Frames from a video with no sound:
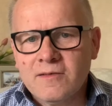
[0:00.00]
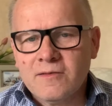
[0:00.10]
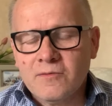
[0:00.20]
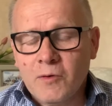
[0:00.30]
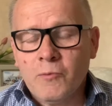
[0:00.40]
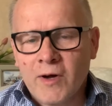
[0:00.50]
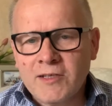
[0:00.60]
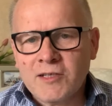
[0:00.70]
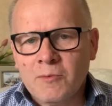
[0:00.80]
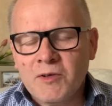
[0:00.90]
From whence
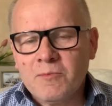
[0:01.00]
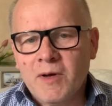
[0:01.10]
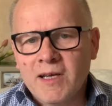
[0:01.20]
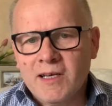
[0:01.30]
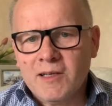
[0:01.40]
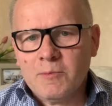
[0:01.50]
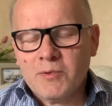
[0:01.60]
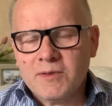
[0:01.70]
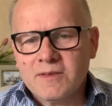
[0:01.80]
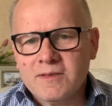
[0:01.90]
cometh my help?
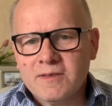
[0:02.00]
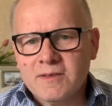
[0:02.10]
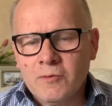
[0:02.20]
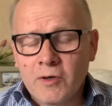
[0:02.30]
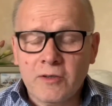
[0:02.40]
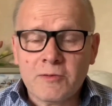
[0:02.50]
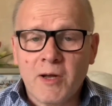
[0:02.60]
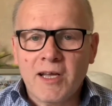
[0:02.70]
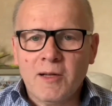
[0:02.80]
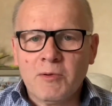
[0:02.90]
Where does my
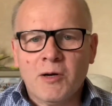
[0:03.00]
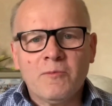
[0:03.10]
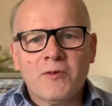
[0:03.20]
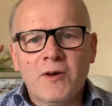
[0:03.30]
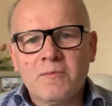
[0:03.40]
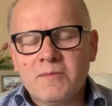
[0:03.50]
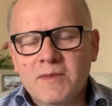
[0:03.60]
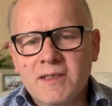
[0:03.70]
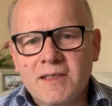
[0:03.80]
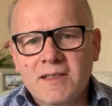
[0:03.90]
help come from?
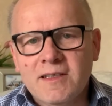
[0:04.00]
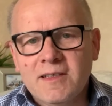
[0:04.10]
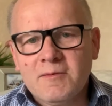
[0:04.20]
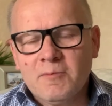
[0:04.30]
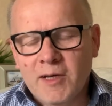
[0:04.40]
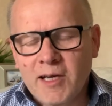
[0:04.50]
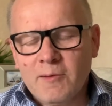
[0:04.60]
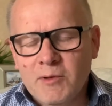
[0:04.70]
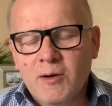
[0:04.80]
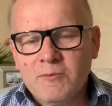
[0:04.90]
My help
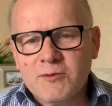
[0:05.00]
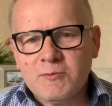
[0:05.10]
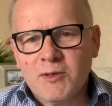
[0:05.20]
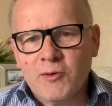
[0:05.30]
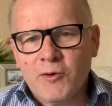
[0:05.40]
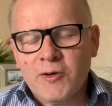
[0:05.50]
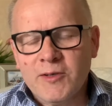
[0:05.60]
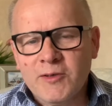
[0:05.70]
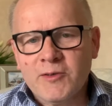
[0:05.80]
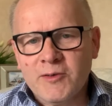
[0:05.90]
comes from the Lord
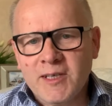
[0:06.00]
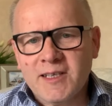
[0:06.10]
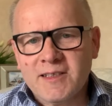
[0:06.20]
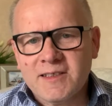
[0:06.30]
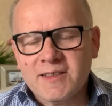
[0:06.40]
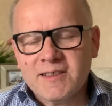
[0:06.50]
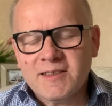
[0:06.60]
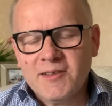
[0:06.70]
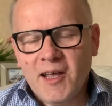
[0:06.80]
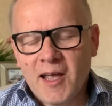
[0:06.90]
who created
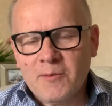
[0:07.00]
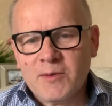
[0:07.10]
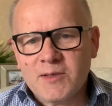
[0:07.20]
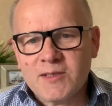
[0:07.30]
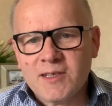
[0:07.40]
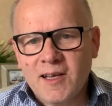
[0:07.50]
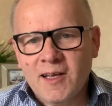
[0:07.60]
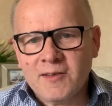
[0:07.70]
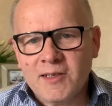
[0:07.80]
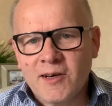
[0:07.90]
the heavens
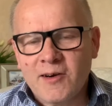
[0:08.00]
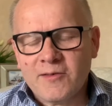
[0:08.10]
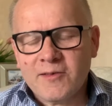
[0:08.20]
and the earth.